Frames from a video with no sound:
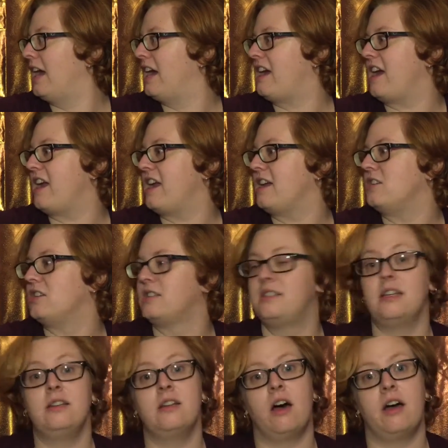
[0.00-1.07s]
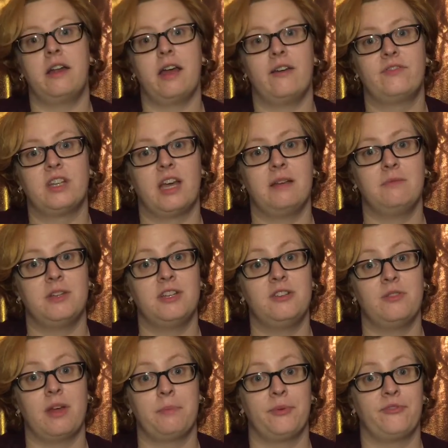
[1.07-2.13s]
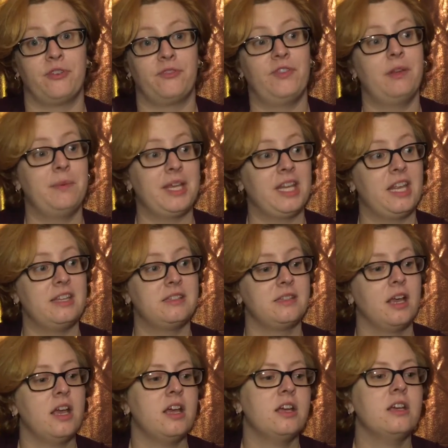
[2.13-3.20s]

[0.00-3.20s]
I just did not have time to do that before filming this,